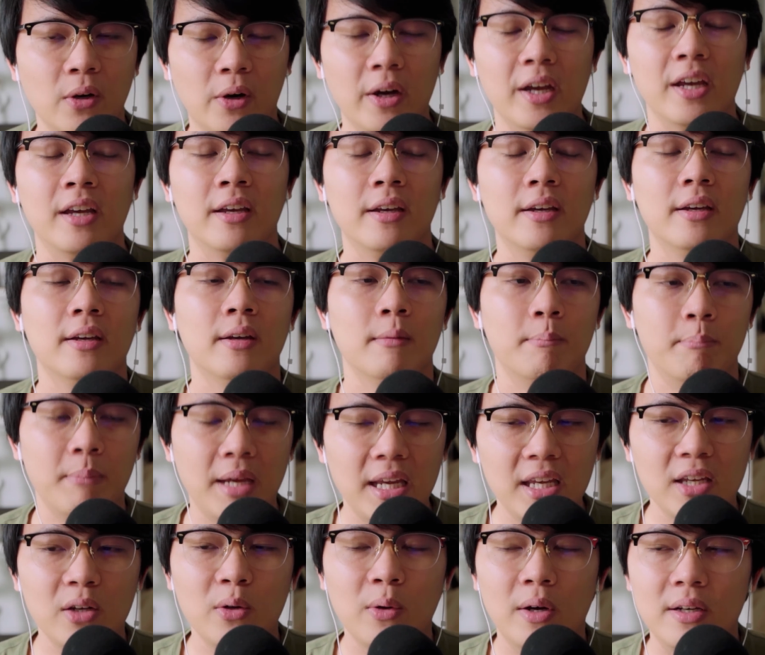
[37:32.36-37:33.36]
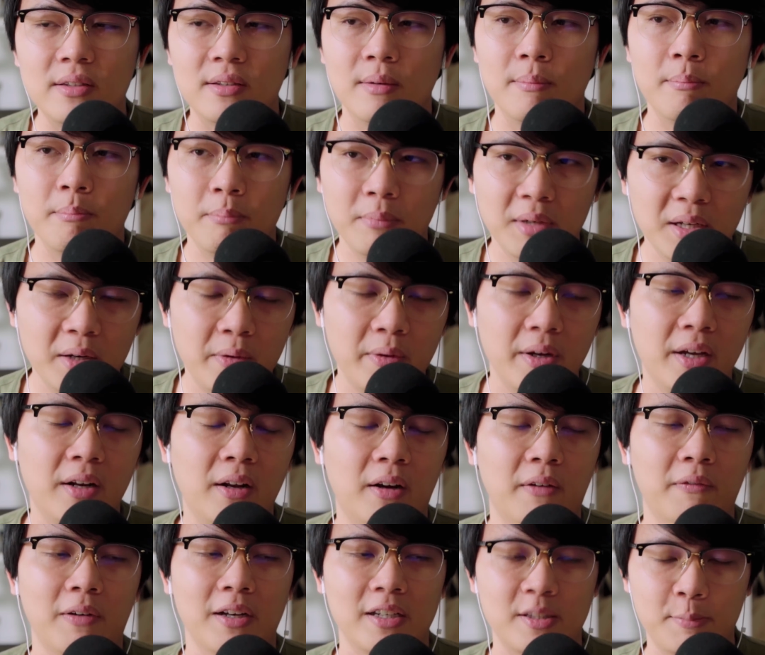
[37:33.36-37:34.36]
MingY has a myriad
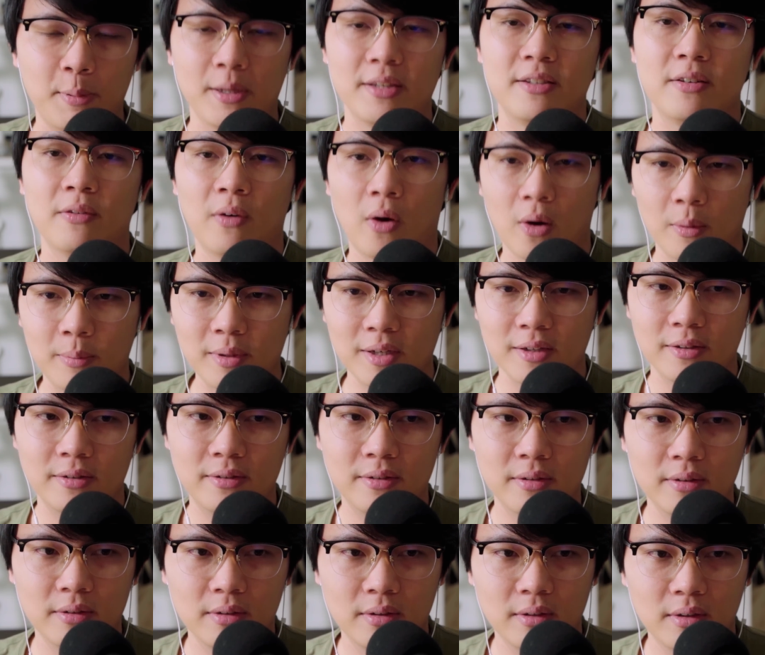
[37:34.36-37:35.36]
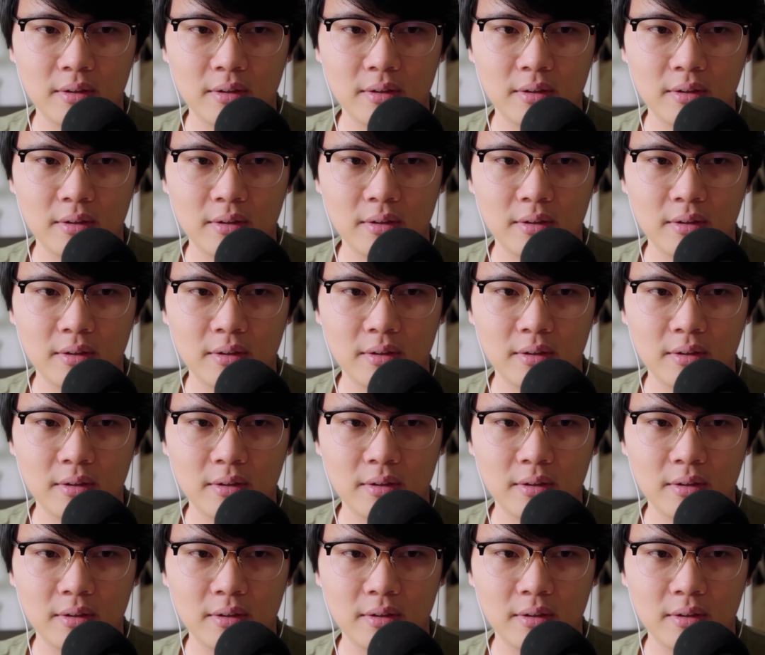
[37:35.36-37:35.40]
of expensive hobbies.